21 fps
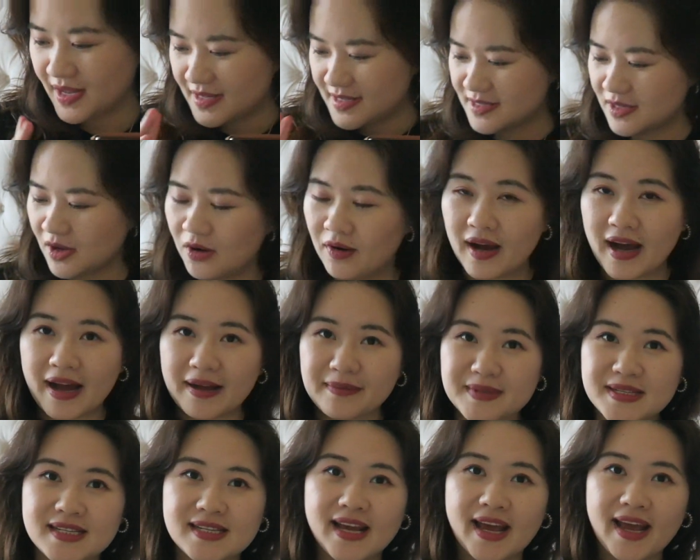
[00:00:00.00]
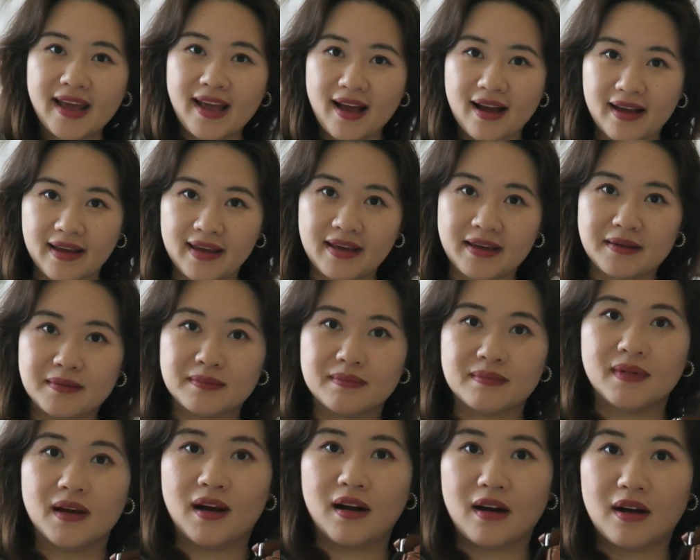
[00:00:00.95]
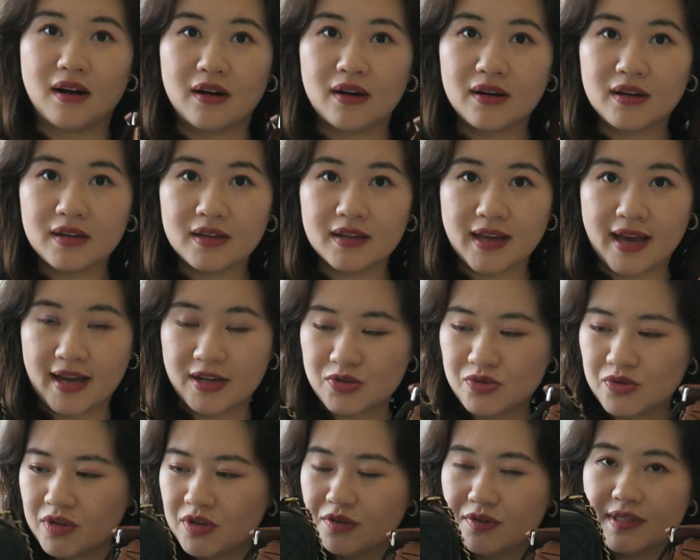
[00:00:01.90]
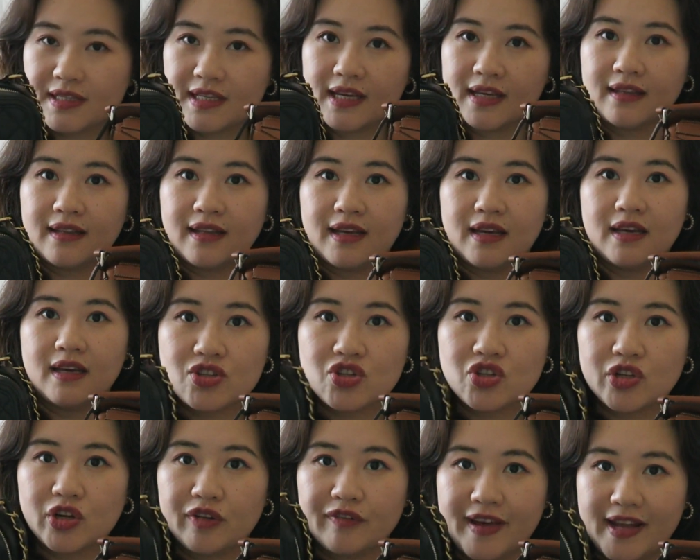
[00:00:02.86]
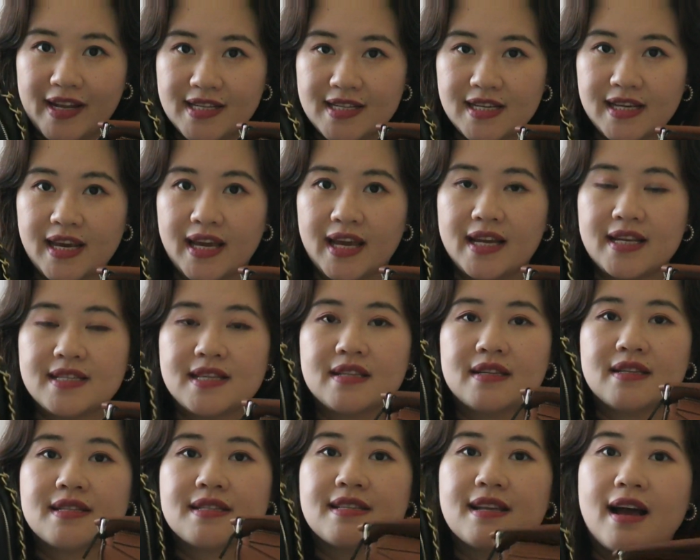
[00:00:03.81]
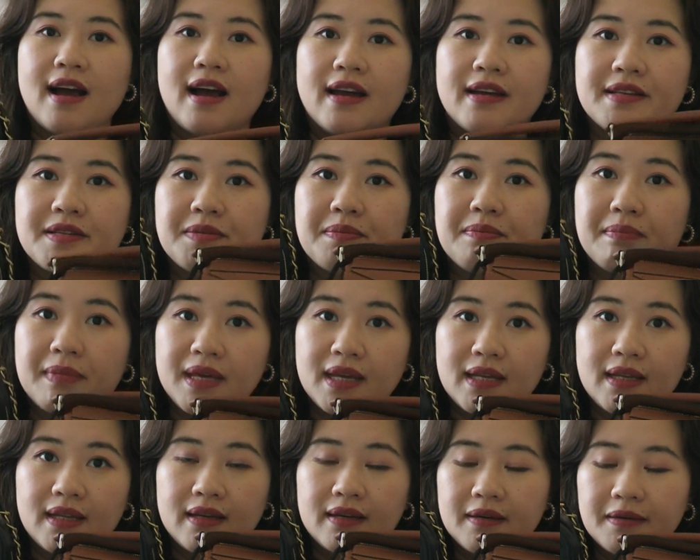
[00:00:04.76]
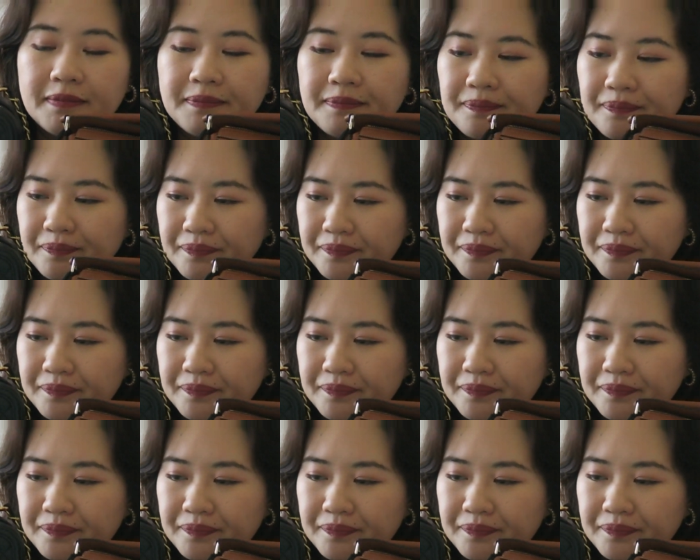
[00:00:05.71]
So um, today I am uh, actually using the Chanel Vanity Case in the size medium.